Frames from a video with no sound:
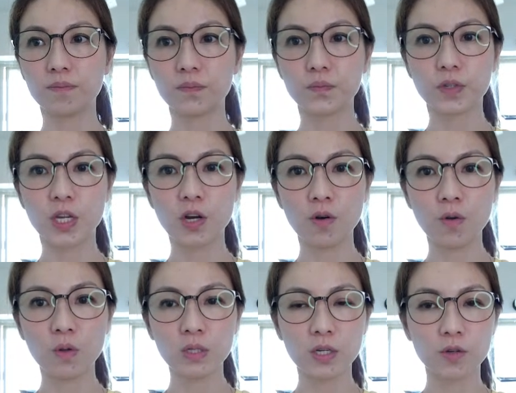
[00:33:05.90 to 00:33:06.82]
year
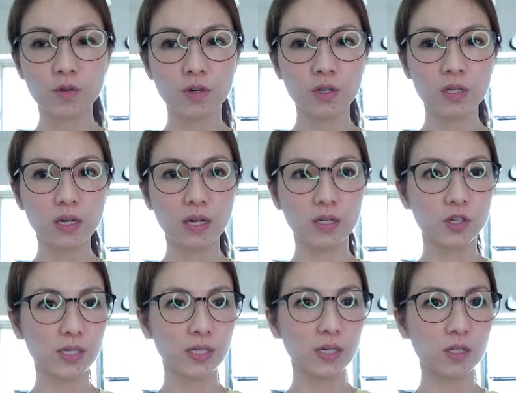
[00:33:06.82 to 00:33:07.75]
old and neutered,
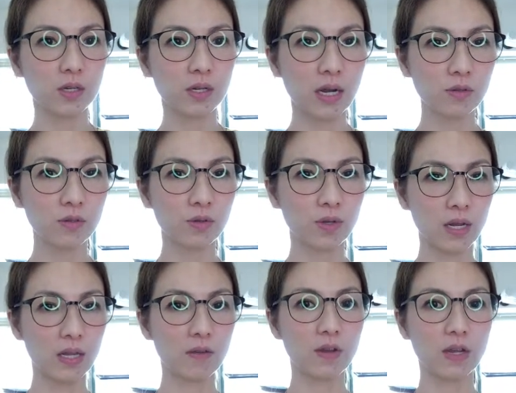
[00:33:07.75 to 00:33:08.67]
adjusted to the house. Okay,
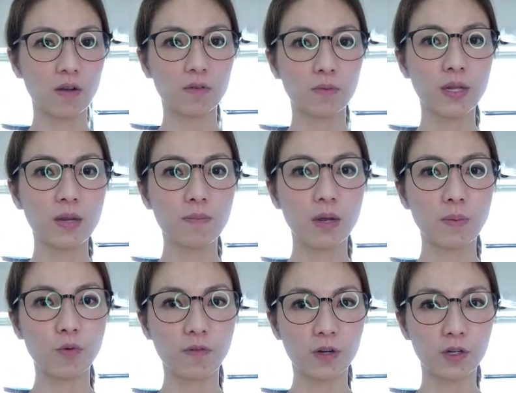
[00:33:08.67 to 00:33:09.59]
living comfortably. My
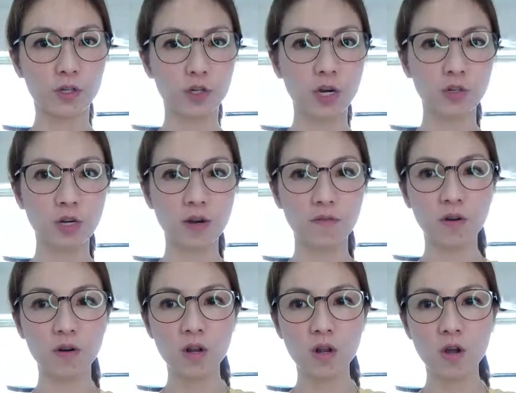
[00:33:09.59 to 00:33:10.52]
boyfriend's truck
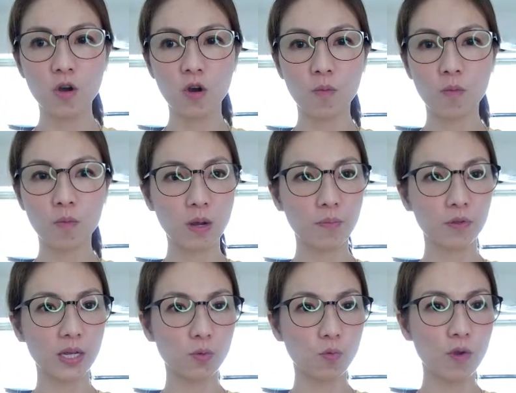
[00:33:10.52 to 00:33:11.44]
driver, home a couple
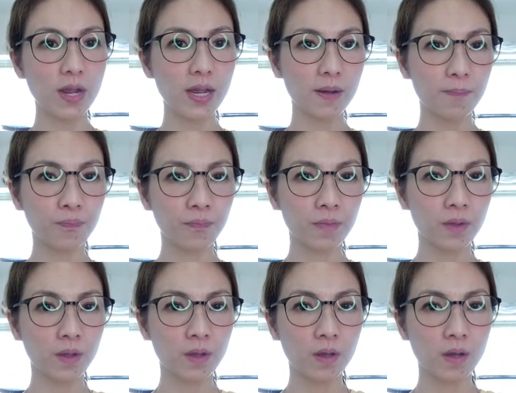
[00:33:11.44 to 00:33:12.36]
days a week.
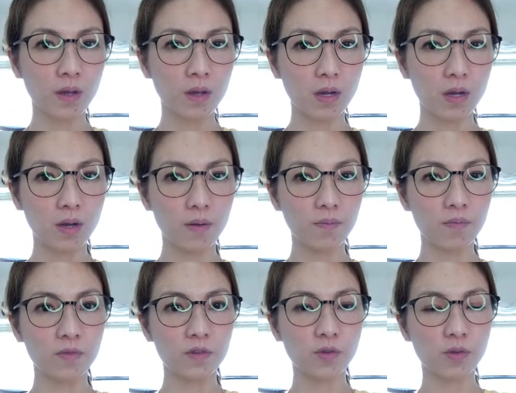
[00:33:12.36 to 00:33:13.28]

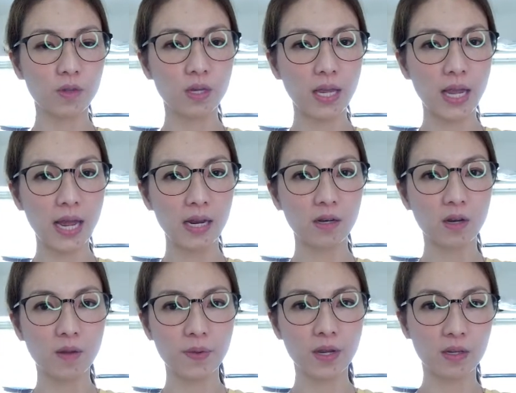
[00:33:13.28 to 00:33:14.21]
So the cat not
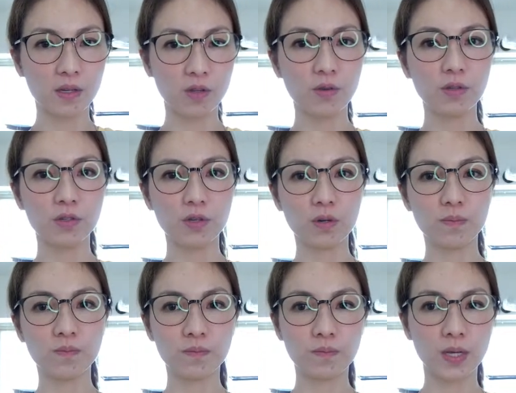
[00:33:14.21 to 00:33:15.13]
being used to
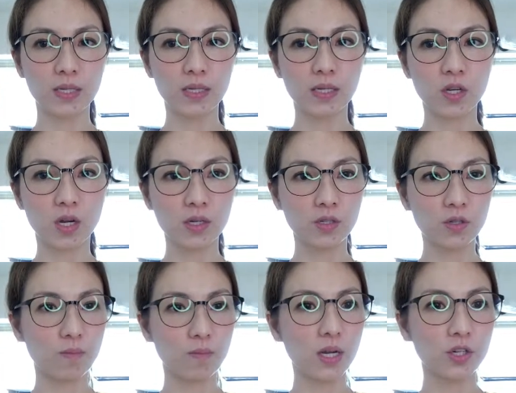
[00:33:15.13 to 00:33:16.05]
him because he's gone so
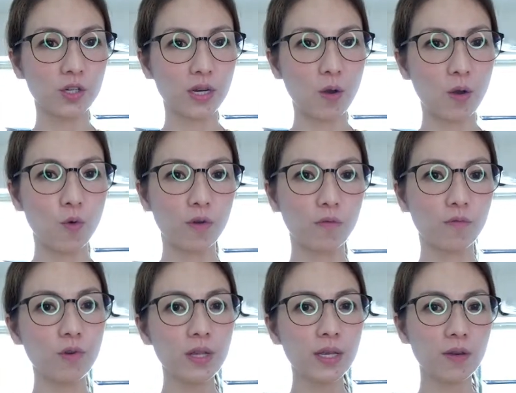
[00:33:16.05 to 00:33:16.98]
much. Now, what
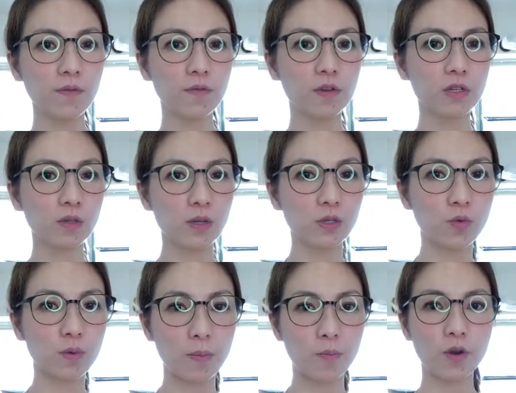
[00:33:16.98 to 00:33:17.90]
really confuses me is
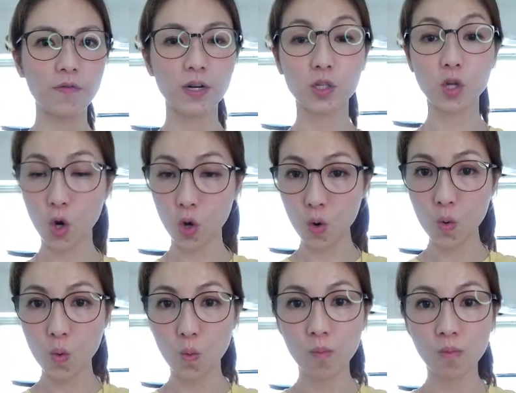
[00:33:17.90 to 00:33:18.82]
when my boyfriend is
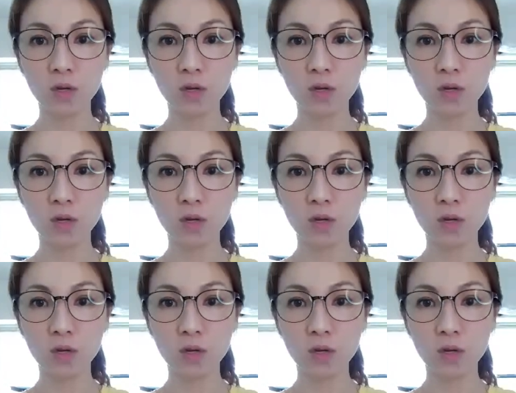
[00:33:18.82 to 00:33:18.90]
home,